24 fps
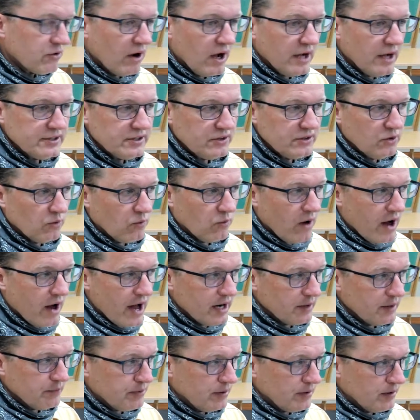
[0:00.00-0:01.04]
Ronde and the
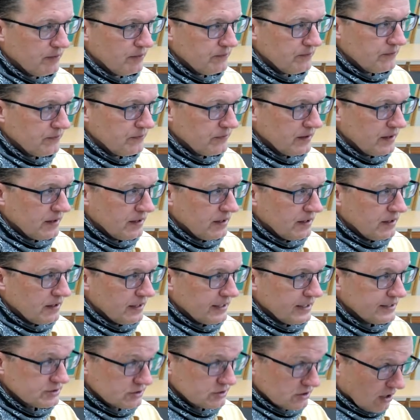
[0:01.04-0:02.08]
Wanapum.
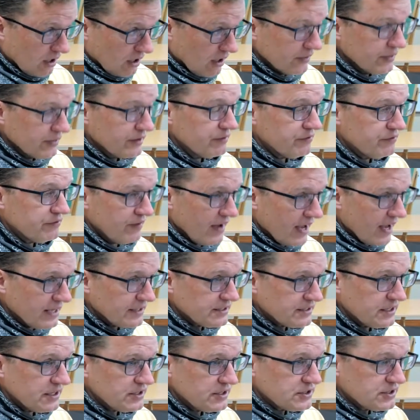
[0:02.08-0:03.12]
It's called the
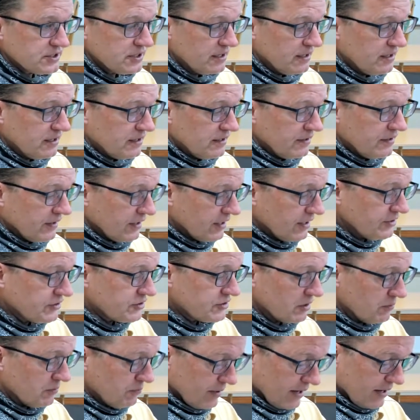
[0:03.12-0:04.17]
Vantage
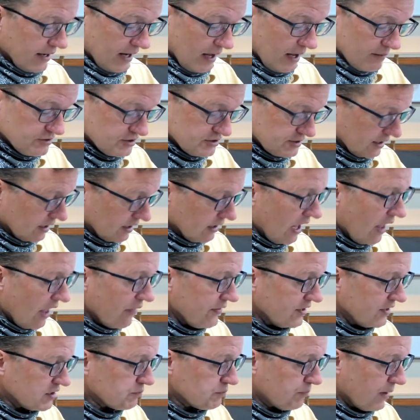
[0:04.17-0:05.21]
Interbed. I'm still on
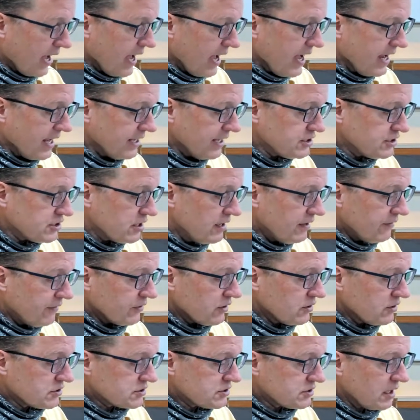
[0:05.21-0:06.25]
this page.
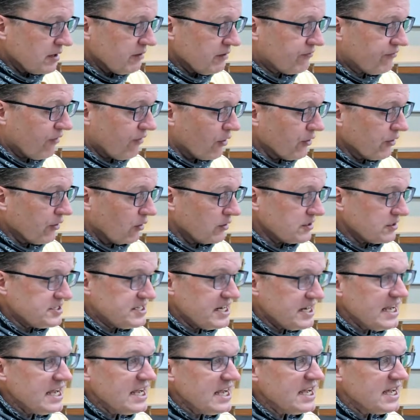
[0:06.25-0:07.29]
You see photo
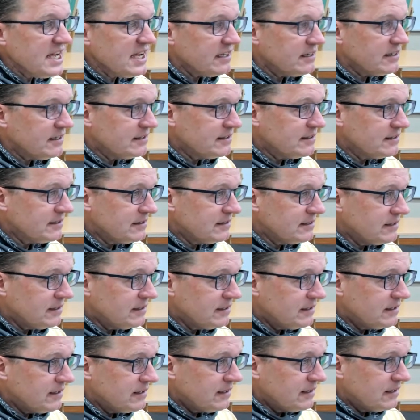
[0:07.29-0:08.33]
D.
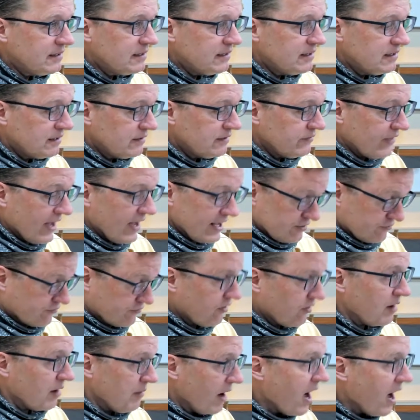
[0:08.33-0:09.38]
That's
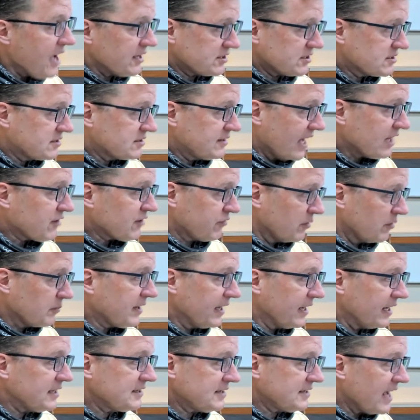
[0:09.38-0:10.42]
from us. That's from
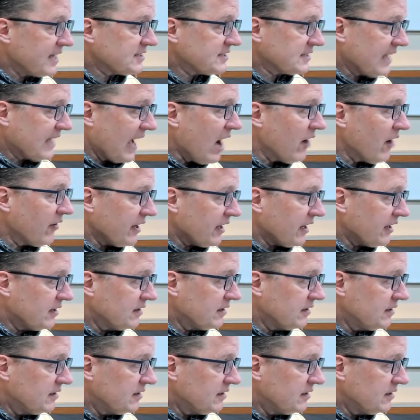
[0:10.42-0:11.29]
Kittitas County.